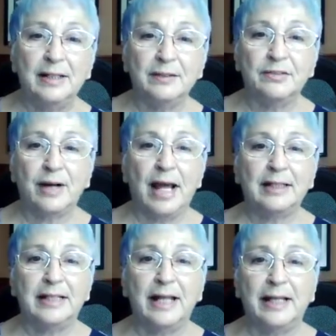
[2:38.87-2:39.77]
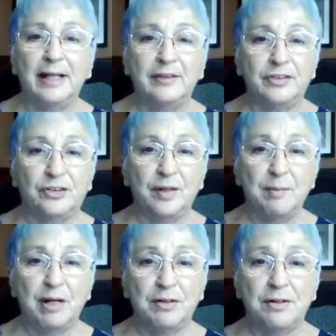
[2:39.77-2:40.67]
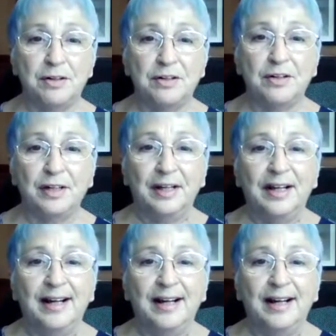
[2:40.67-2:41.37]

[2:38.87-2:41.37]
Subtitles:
dragged kicking and screaming to your good.